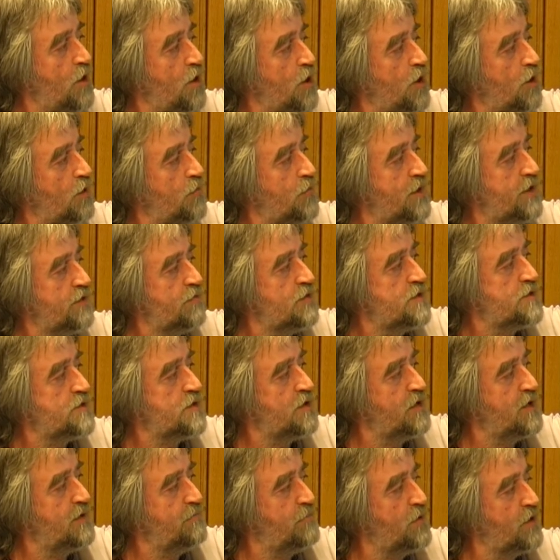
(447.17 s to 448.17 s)
or whether it's
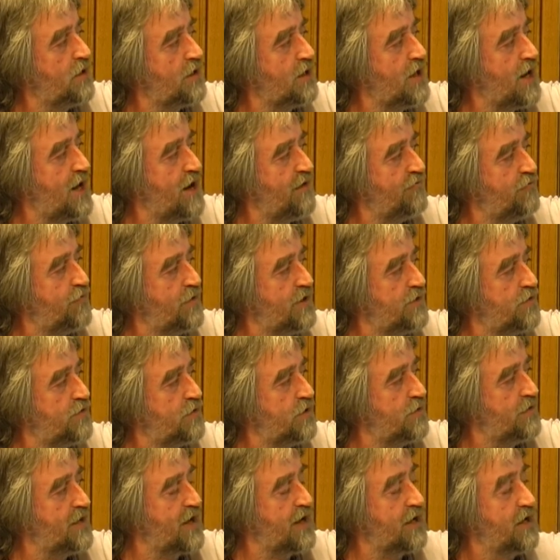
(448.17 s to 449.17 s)
only burnt halfway
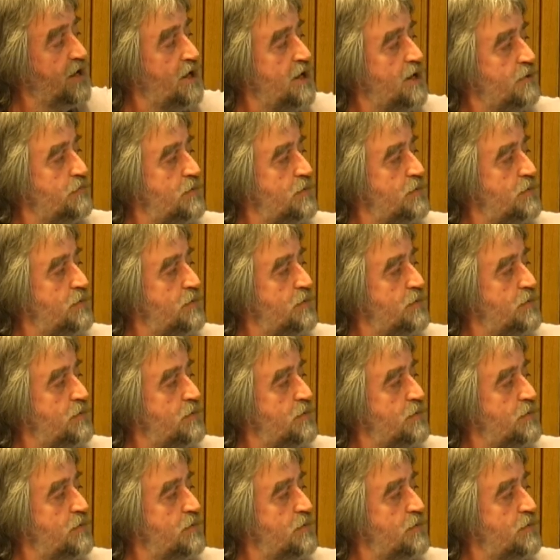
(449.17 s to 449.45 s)
through that.